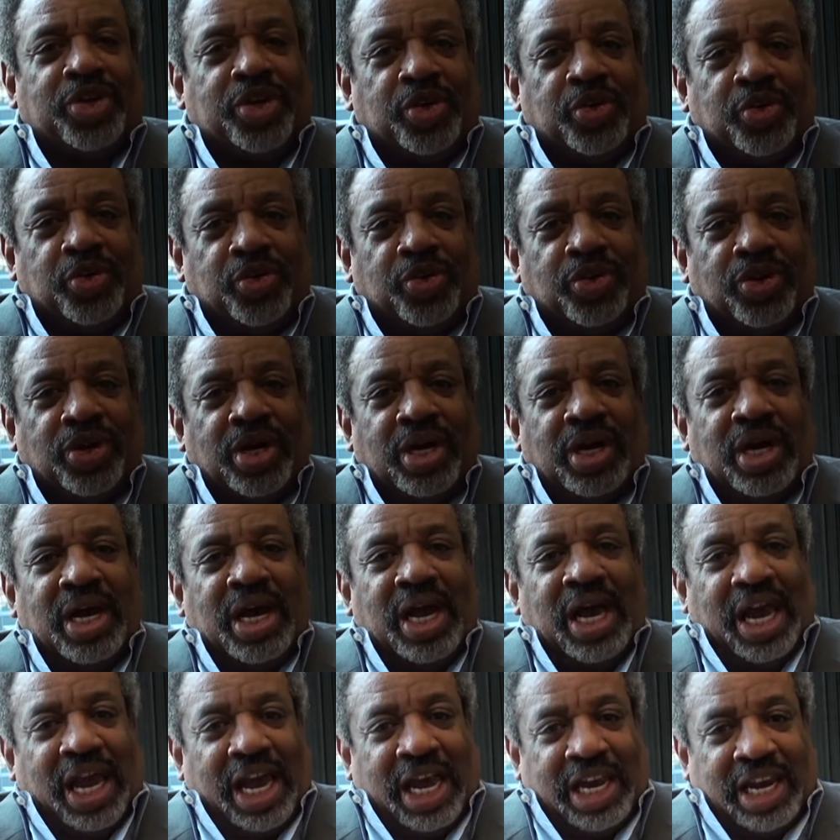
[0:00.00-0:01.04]
you
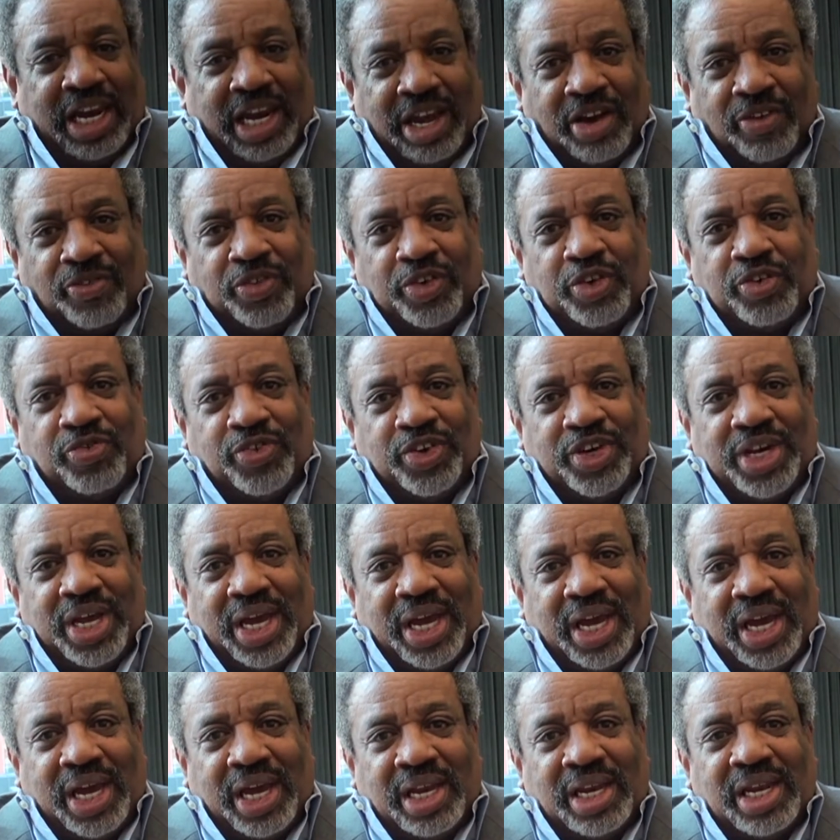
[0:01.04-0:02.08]
and left you for
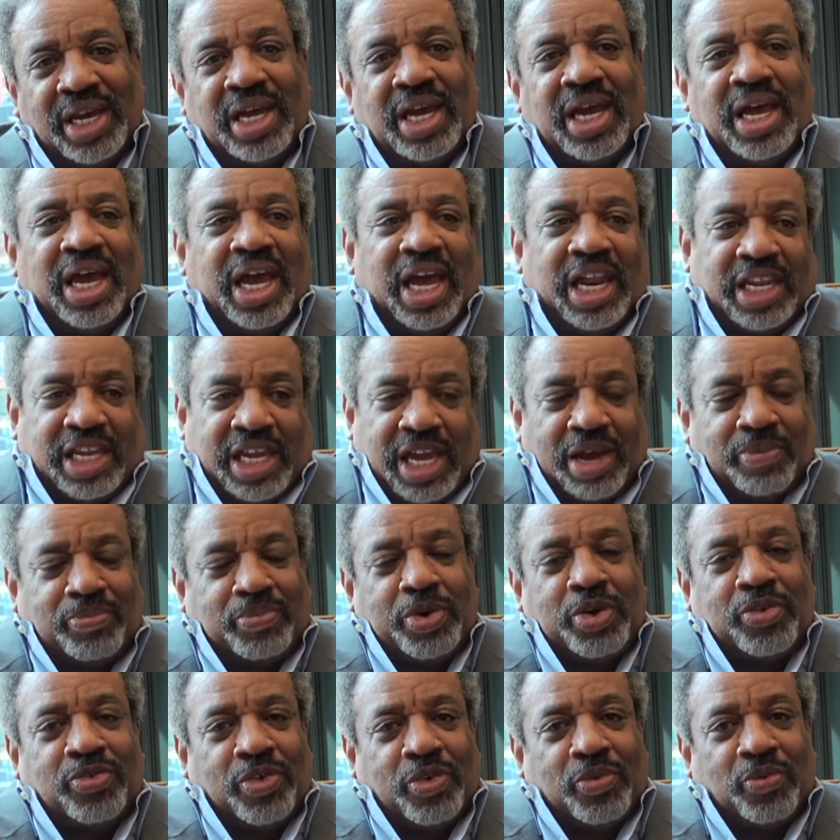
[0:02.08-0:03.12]
dead and
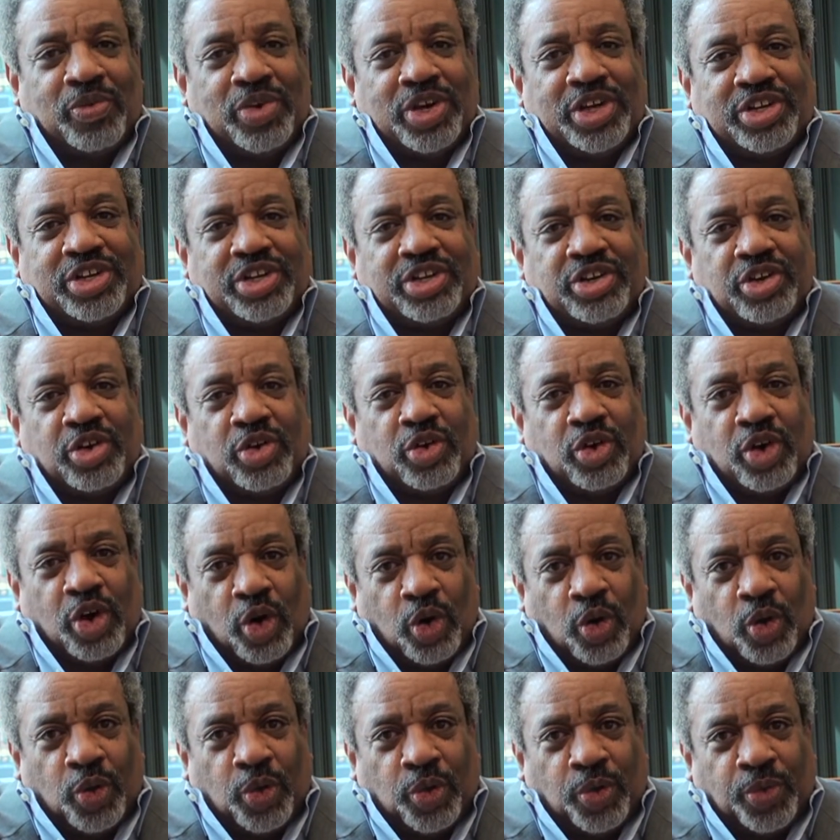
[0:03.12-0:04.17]
kept you from reaching your
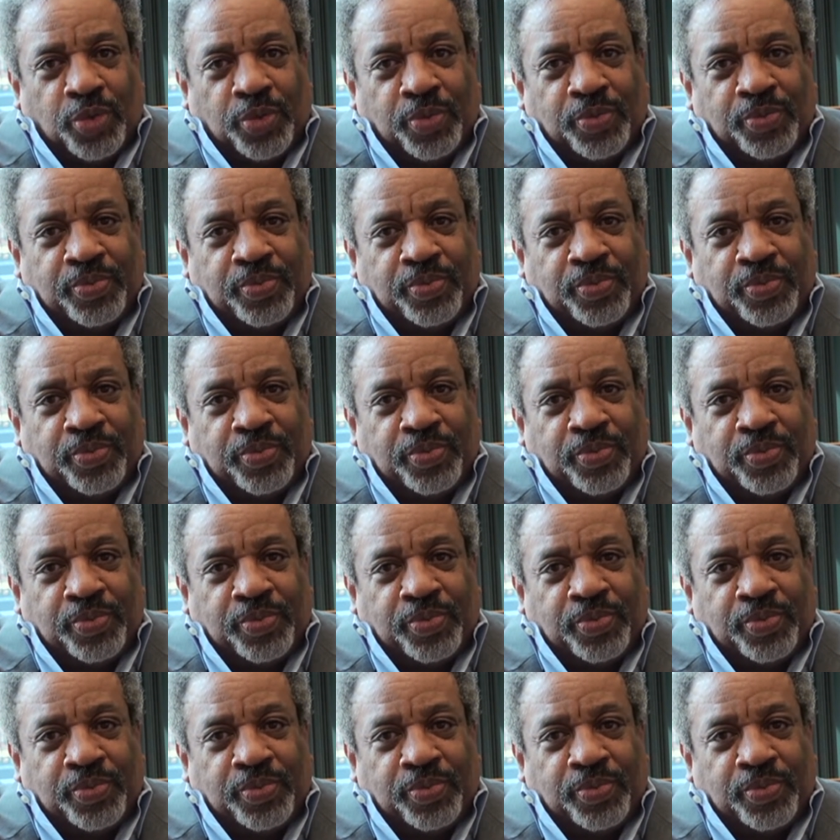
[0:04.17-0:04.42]
goal.